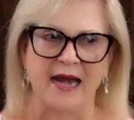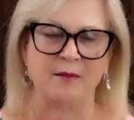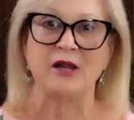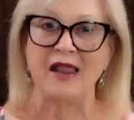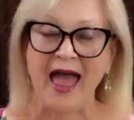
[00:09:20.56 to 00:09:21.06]
And
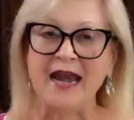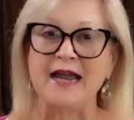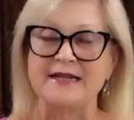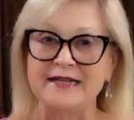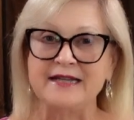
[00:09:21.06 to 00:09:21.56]
I'm glad
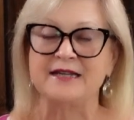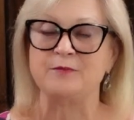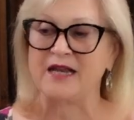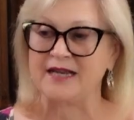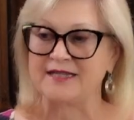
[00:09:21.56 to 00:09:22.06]
I did
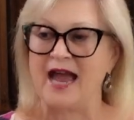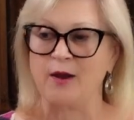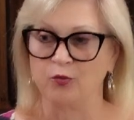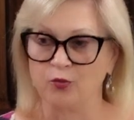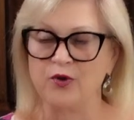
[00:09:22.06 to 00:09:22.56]
because I
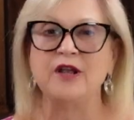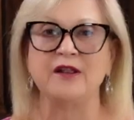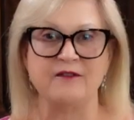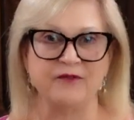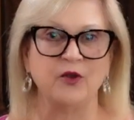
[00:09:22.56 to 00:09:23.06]

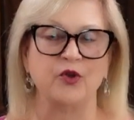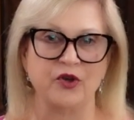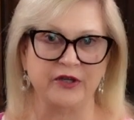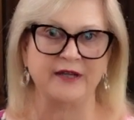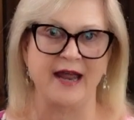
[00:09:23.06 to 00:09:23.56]
really feel
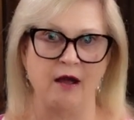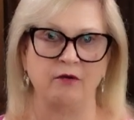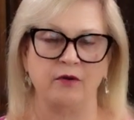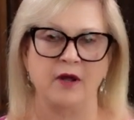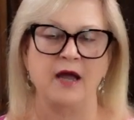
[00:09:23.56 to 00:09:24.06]
good
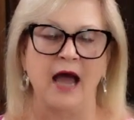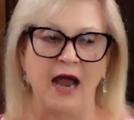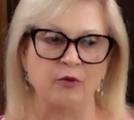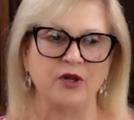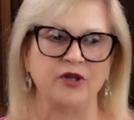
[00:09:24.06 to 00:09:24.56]
now.
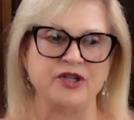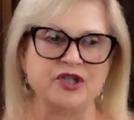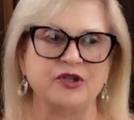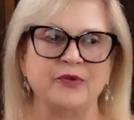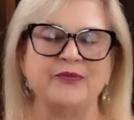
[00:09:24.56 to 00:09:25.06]
I really
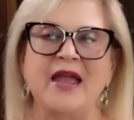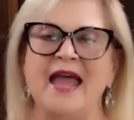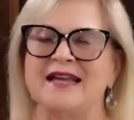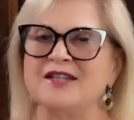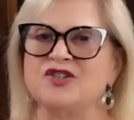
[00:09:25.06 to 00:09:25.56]
do. Well,